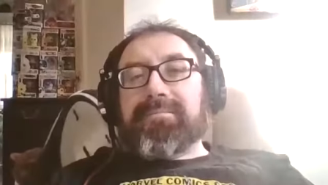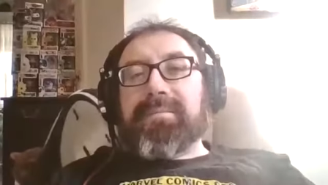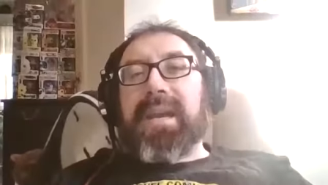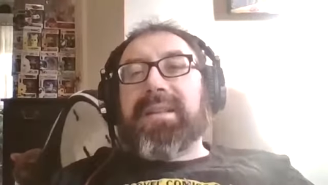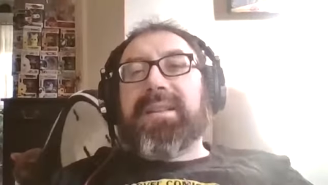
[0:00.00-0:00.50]

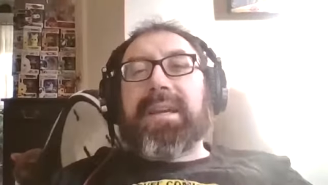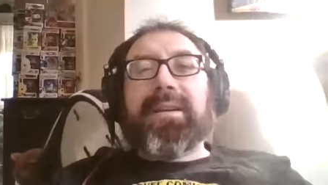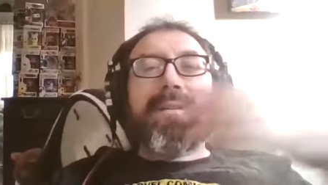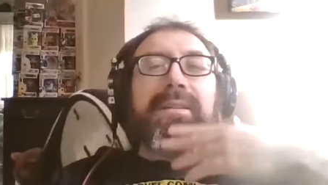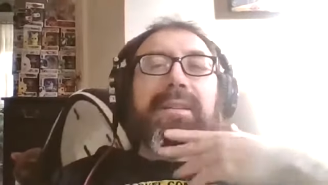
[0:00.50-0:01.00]
yeah, the
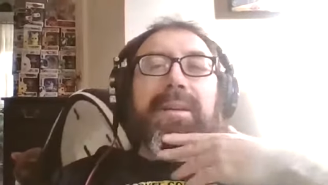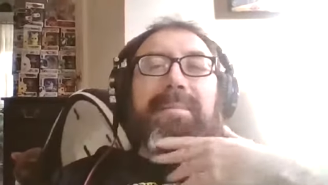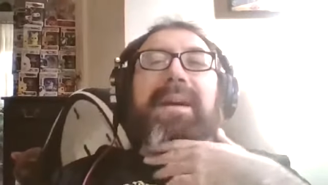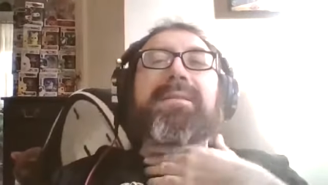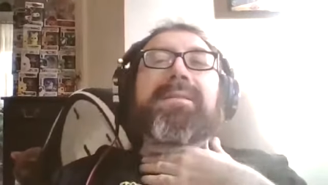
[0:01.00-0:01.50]
thing the thing
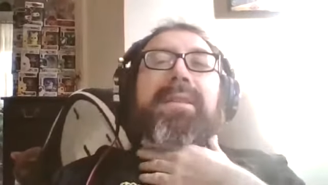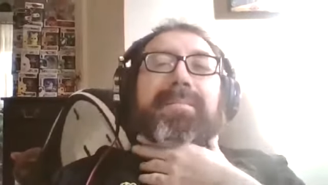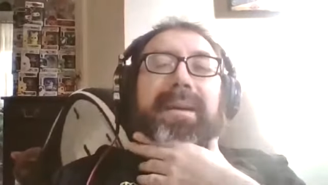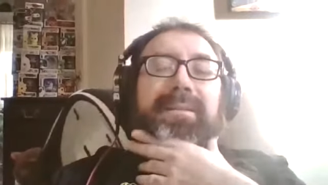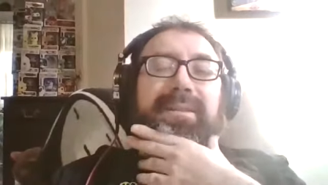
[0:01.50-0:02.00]
about cool.
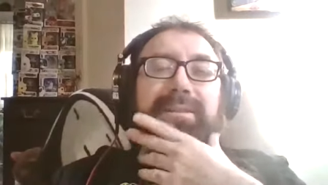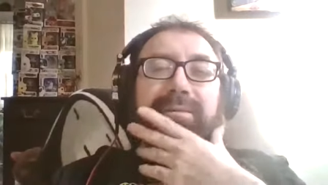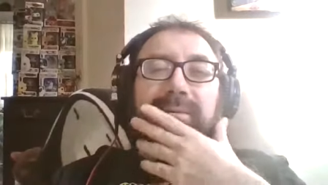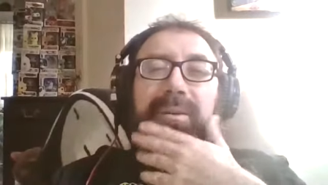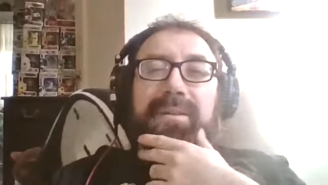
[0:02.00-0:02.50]
about
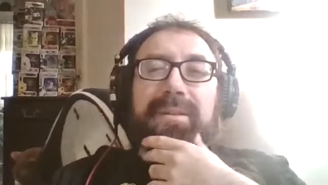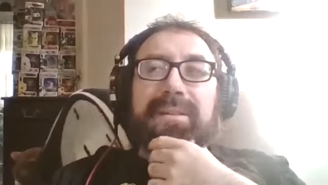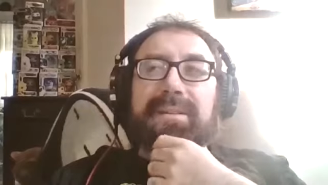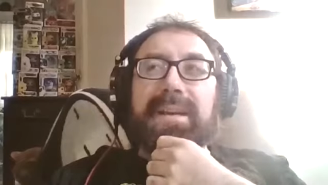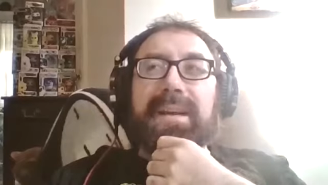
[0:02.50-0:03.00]
this role
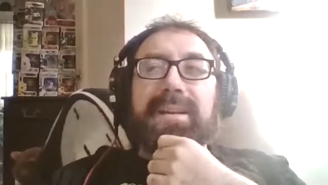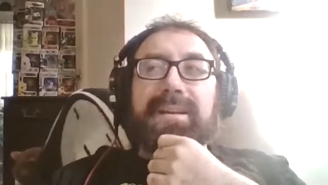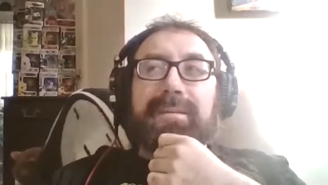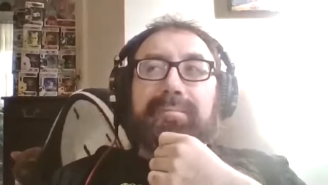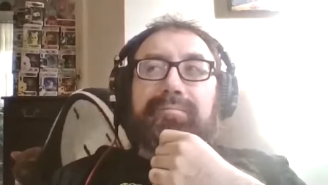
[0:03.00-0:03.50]
is that
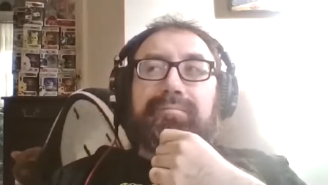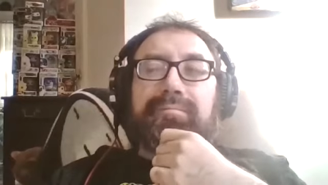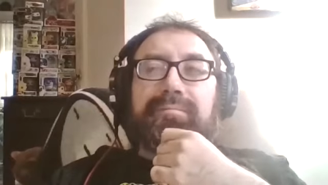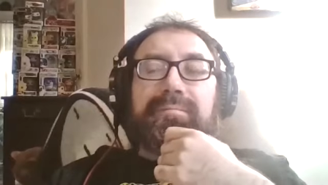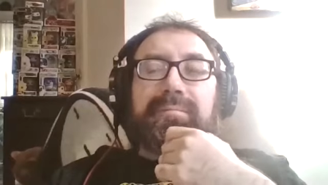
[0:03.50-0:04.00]
um,
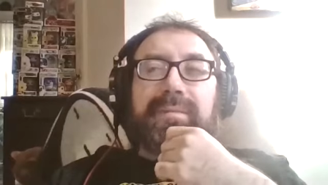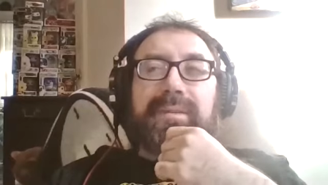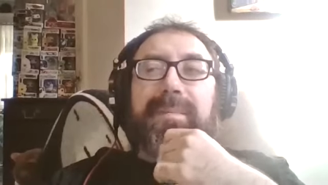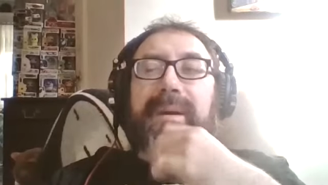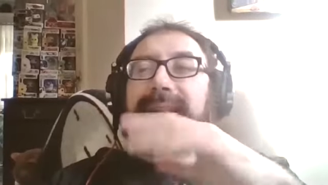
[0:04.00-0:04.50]

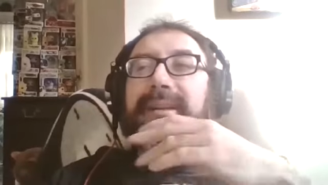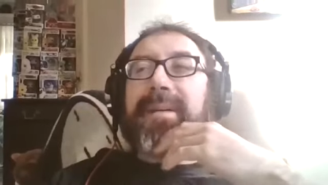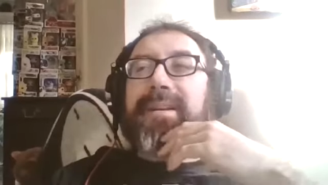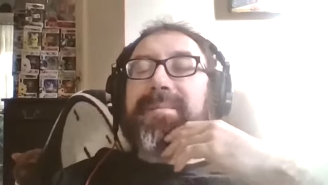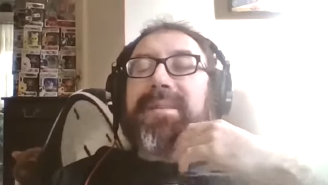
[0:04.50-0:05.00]
the my thing
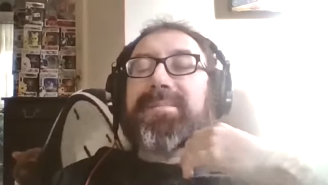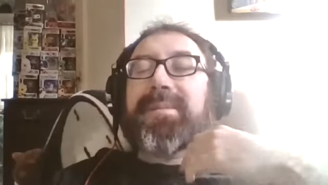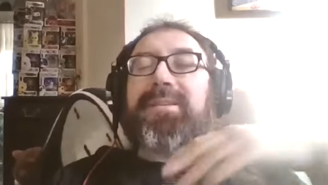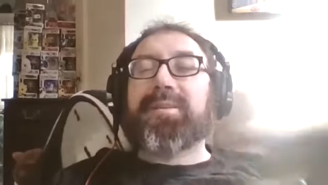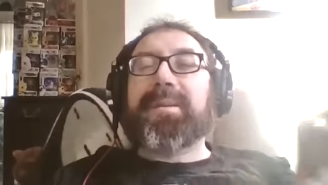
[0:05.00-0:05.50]
about him, he's
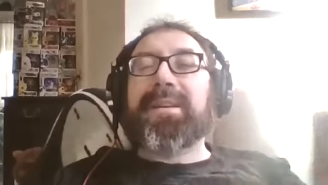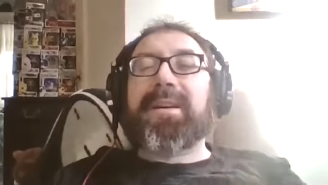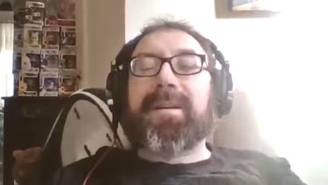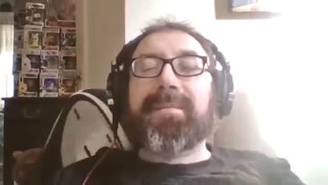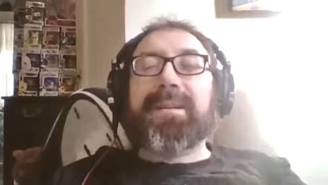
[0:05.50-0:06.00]
been in so many
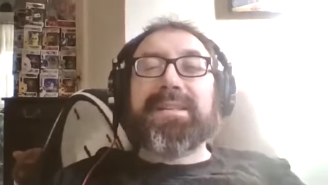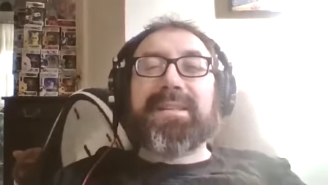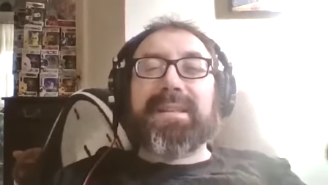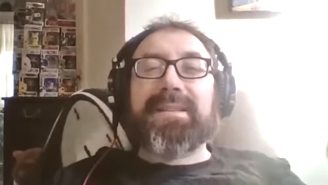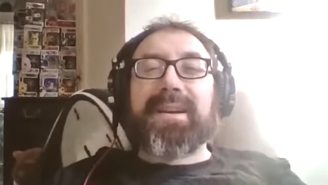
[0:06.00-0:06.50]

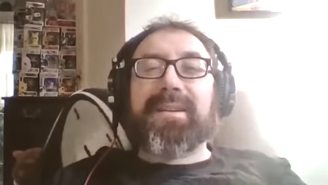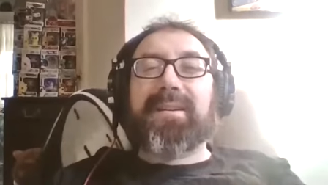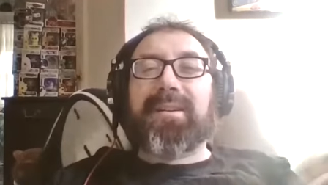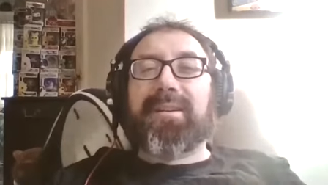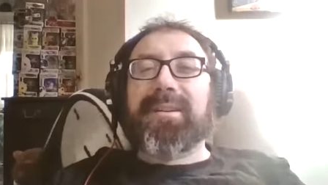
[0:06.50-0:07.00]
comedies. It's kind
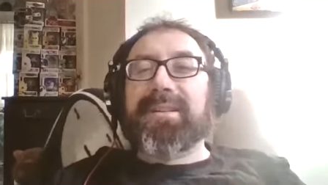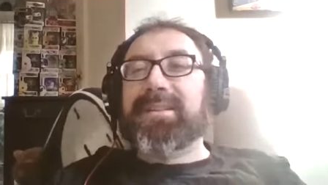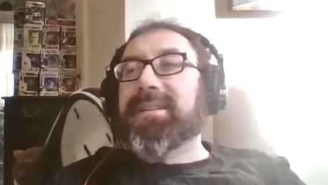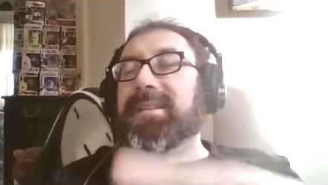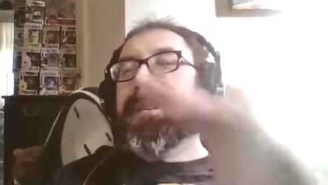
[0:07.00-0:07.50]
of
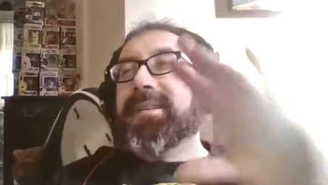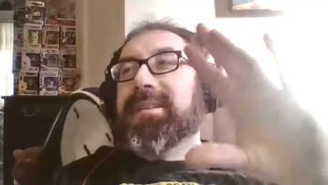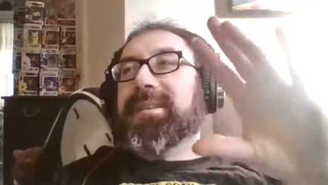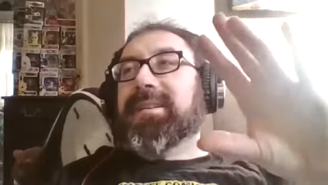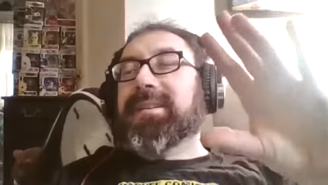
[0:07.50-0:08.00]
hard
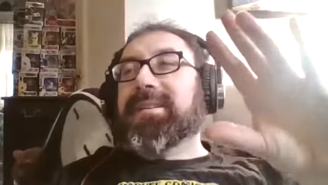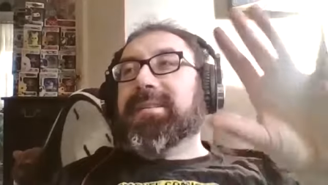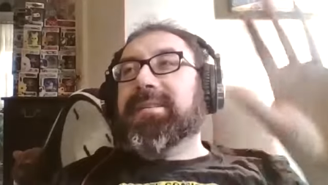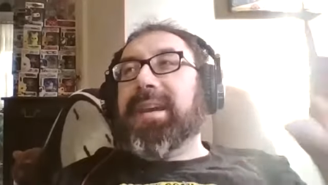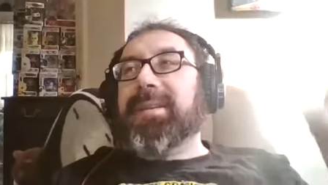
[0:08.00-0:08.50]

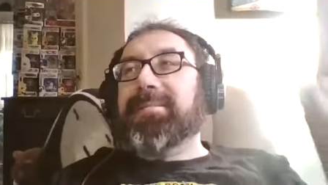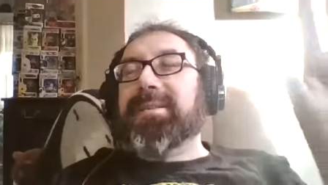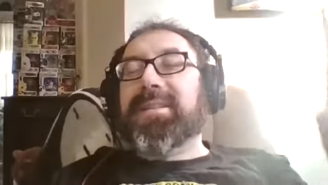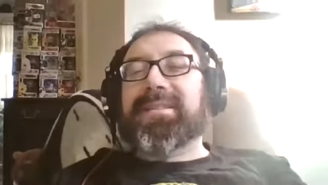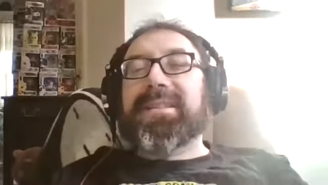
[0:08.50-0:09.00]
to take him
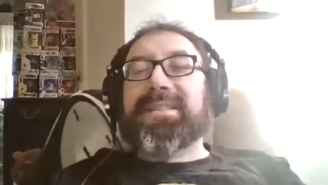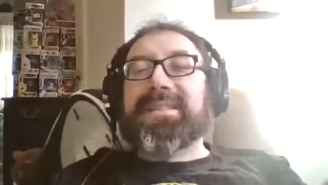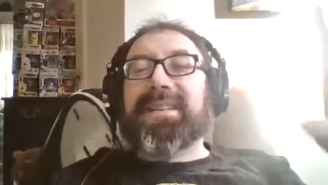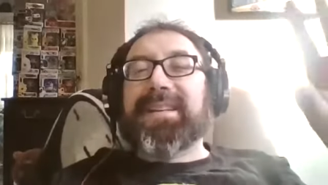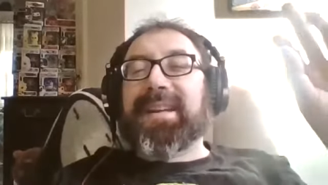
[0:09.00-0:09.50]

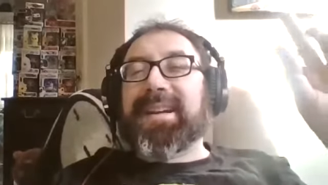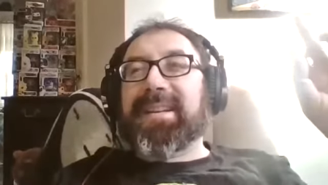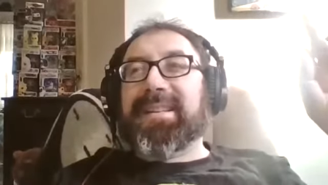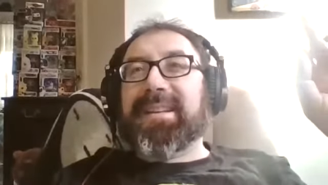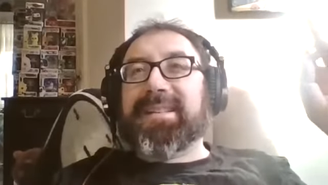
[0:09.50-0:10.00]
seriously. Like
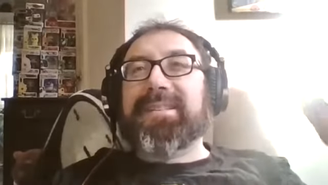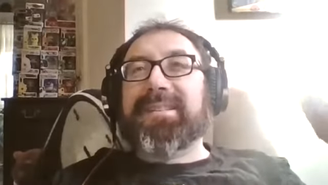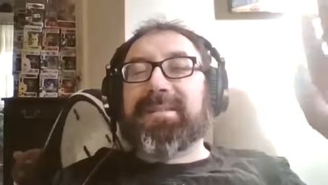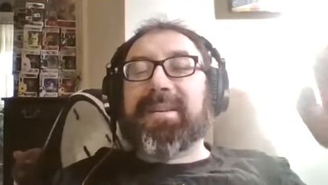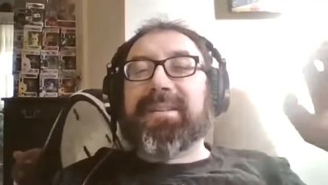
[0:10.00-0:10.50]
like this
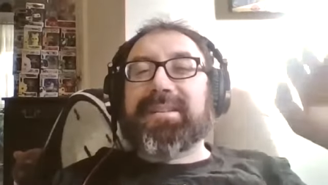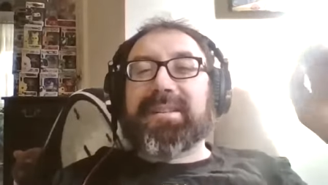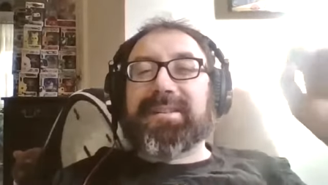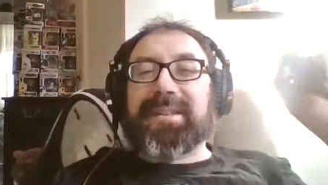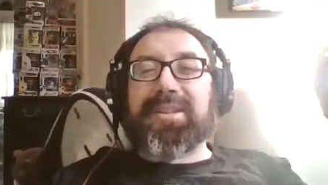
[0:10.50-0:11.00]
is a very
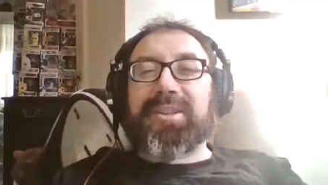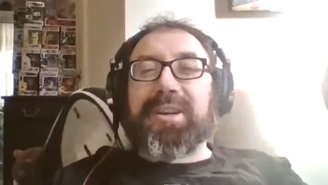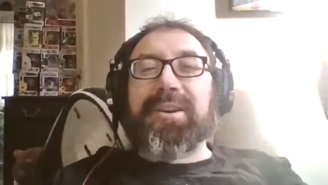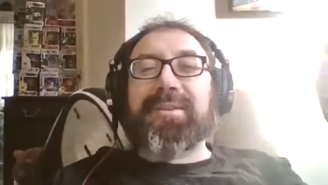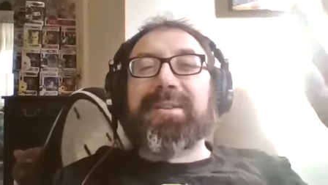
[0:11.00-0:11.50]
serious
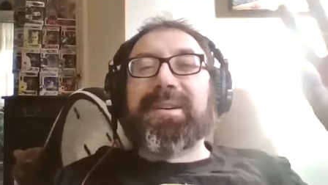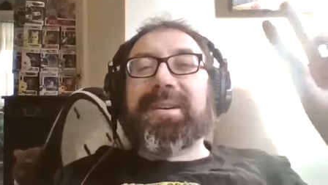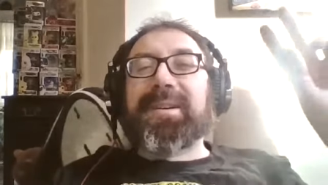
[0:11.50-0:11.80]
show,